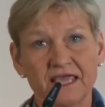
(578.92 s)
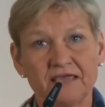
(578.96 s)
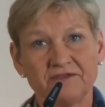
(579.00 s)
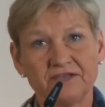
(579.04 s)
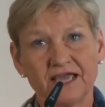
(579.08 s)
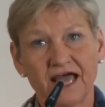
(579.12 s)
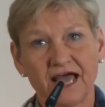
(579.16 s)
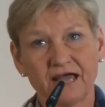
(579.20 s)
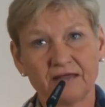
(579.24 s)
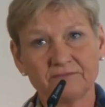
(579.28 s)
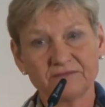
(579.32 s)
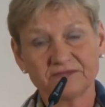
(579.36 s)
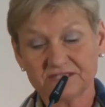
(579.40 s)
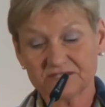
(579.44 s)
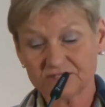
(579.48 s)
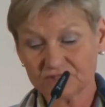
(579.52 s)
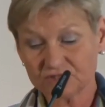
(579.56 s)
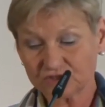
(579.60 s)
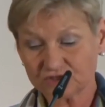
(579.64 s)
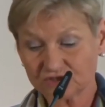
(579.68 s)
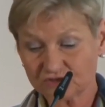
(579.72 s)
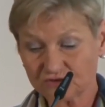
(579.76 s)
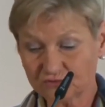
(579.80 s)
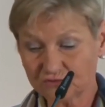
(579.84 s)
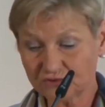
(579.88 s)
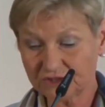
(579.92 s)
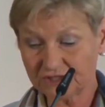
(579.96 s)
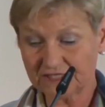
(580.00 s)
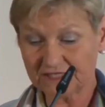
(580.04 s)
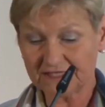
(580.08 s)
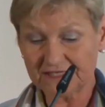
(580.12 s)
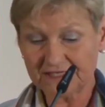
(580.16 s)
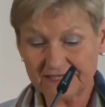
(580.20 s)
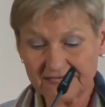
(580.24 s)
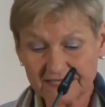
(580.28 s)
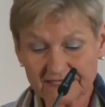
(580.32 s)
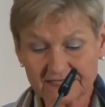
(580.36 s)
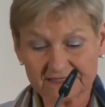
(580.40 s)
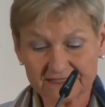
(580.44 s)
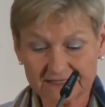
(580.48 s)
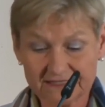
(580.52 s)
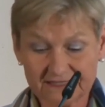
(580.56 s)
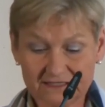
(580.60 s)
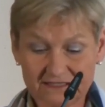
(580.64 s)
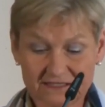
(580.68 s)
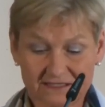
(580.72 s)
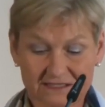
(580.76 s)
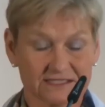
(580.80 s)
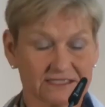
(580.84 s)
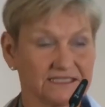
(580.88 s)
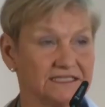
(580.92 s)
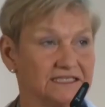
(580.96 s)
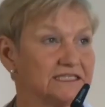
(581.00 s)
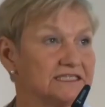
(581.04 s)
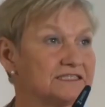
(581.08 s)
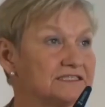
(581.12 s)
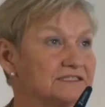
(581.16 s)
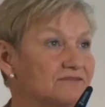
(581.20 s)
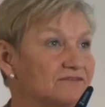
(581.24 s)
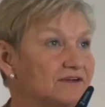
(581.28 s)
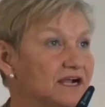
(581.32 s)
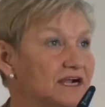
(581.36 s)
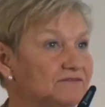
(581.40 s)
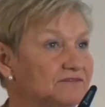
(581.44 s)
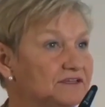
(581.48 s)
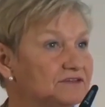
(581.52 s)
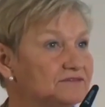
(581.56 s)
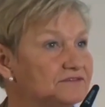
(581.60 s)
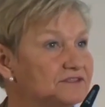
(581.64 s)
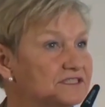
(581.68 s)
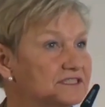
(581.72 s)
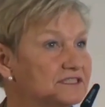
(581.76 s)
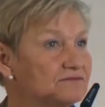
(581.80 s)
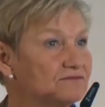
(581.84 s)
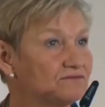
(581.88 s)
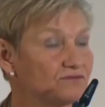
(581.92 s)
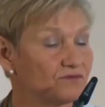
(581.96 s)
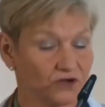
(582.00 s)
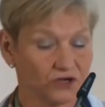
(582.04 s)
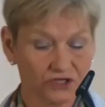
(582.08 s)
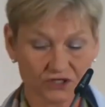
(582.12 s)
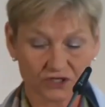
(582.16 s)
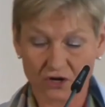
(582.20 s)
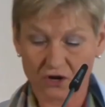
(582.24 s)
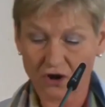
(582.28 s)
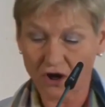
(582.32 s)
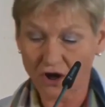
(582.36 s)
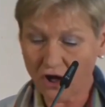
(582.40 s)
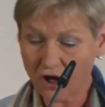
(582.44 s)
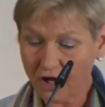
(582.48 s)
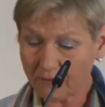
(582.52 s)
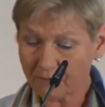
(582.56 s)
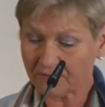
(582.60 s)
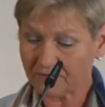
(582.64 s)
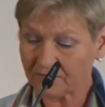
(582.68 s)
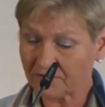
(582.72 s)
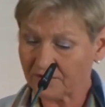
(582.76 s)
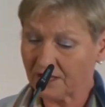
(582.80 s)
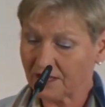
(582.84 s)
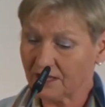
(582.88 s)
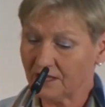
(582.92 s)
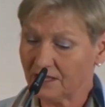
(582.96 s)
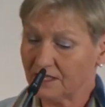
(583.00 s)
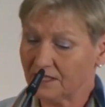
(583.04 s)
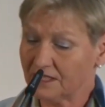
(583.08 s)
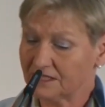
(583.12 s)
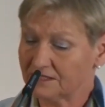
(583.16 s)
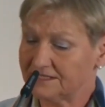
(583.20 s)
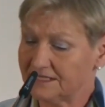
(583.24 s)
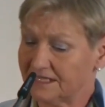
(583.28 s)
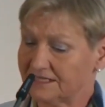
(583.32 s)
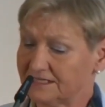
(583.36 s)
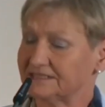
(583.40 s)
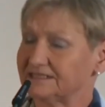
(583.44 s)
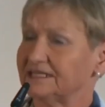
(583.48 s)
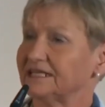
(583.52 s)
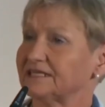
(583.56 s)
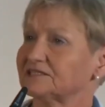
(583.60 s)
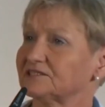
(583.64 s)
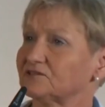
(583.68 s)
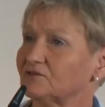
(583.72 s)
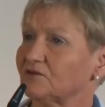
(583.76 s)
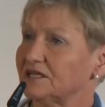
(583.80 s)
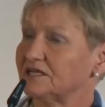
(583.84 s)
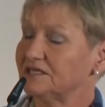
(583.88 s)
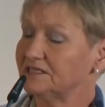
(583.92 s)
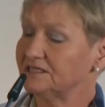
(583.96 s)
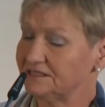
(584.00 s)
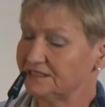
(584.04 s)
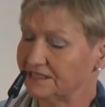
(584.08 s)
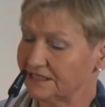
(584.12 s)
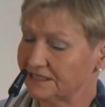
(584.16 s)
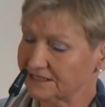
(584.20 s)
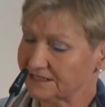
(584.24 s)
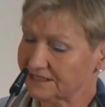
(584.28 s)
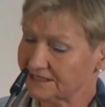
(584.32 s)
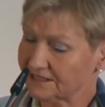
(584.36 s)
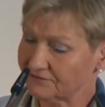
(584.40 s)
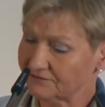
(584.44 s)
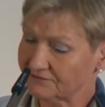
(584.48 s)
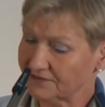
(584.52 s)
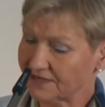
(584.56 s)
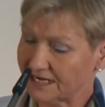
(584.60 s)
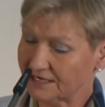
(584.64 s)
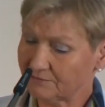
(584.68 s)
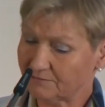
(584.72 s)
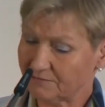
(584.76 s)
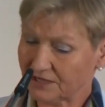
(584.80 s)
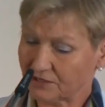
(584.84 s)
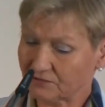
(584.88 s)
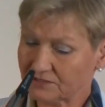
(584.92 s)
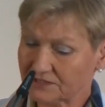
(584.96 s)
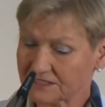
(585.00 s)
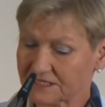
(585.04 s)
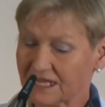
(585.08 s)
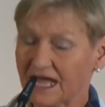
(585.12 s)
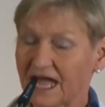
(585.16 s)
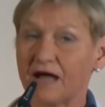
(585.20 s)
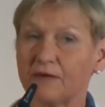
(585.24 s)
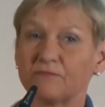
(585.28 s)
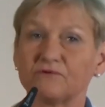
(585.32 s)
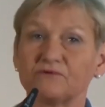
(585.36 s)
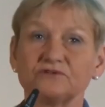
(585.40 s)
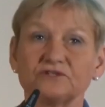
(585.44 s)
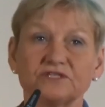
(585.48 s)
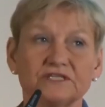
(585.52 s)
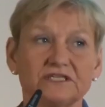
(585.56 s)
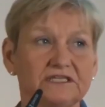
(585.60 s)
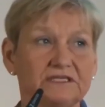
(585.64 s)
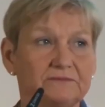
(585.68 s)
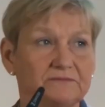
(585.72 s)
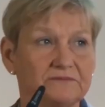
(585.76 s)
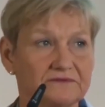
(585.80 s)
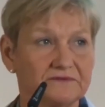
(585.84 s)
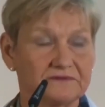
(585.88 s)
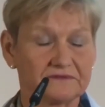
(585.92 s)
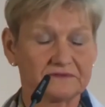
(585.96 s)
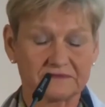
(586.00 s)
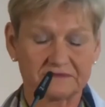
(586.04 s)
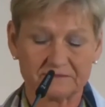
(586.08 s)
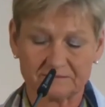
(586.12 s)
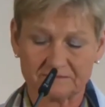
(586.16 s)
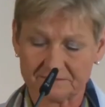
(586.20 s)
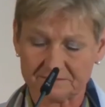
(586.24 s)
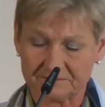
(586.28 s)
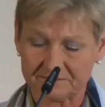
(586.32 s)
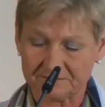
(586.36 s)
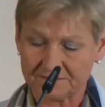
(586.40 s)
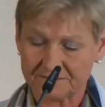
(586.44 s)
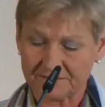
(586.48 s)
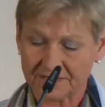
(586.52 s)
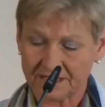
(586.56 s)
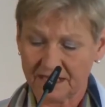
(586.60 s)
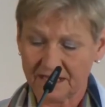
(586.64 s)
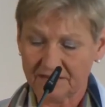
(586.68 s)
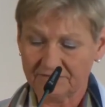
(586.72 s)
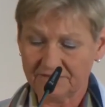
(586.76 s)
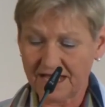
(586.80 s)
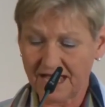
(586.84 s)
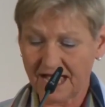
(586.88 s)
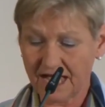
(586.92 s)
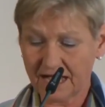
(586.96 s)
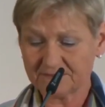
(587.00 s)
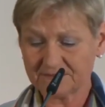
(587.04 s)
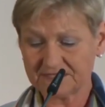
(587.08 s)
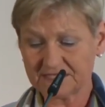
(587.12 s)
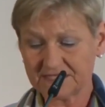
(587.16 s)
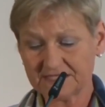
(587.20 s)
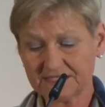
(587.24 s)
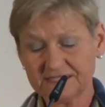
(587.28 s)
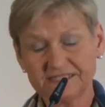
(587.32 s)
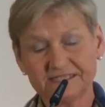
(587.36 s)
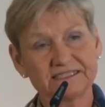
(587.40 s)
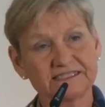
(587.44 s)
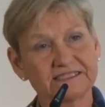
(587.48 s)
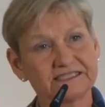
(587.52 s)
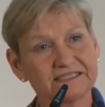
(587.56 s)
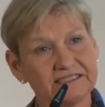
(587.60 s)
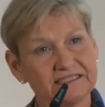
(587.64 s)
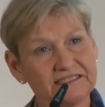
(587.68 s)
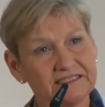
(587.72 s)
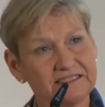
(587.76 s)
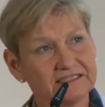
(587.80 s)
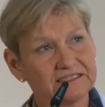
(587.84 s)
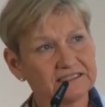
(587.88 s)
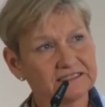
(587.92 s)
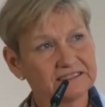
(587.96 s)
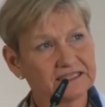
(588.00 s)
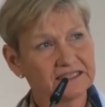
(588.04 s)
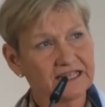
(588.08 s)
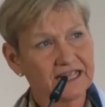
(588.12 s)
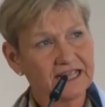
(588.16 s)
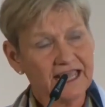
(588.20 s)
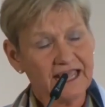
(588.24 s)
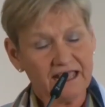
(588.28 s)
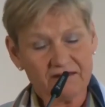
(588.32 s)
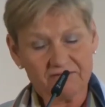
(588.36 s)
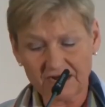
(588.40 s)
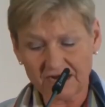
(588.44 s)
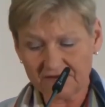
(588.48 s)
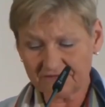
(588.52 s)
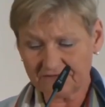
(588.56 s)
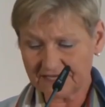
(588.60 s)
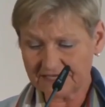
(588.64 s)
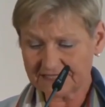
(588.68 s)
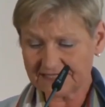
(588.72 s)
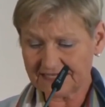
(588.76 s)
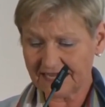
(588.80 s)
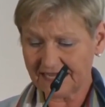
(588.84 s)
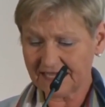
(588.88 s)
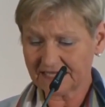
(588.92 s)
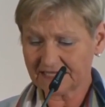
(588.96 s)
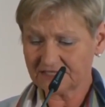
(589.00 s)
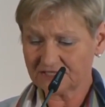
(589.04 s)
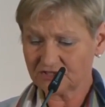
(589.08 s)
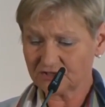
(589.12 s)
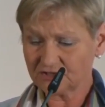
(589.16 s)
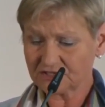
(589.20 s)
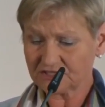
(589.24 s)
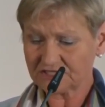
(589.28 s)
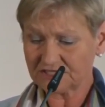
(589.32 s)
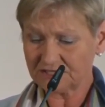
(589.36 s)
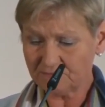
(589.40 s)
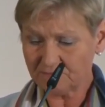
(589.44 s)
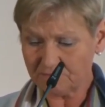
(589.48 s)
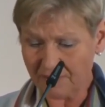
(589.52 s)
in the extensive study that the official reported number is 1,259 accused and 2,174 affected,